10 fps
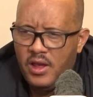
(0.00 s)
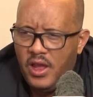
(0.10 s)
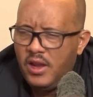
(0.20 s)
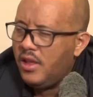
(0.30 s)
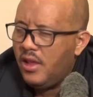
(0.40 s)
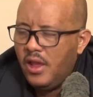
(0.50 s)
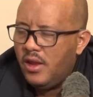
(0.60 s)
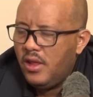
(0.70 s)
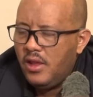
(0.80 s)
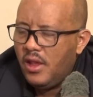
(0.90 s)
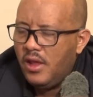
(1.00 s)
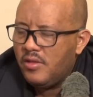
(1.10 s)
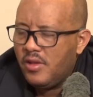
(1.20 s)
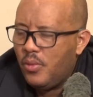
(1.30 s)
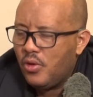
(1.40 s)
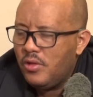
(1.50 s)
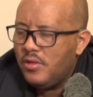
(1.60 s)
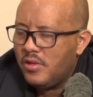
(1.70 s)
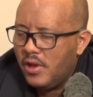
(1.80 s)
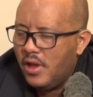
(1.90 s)
Any support in
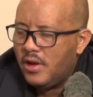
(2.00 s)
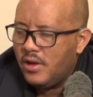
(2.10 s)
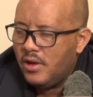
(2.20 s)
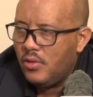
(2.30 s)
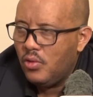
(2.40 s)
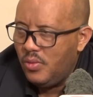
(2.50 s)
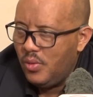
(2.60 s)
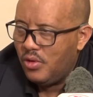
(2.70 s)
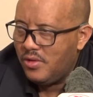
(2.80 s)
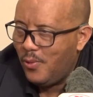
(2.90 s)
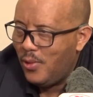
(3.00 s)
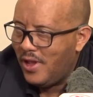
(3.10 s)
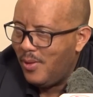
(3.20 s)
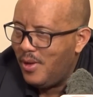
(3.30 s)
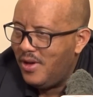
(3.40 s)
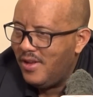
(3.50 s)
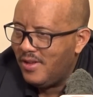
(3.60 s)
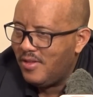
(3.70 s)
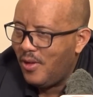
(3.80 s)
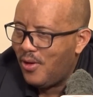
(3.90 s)
this regard would be more than welcome, and
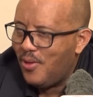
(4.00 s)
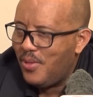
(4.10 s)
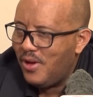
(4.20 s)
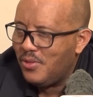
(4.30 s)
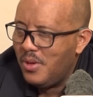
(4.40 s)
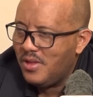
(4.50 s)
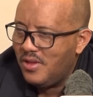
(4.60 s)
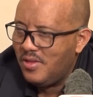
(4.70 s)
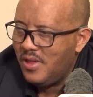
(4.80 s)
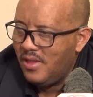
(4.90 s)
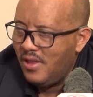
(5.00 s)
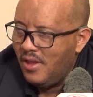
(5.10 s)
it's our hope and expectation that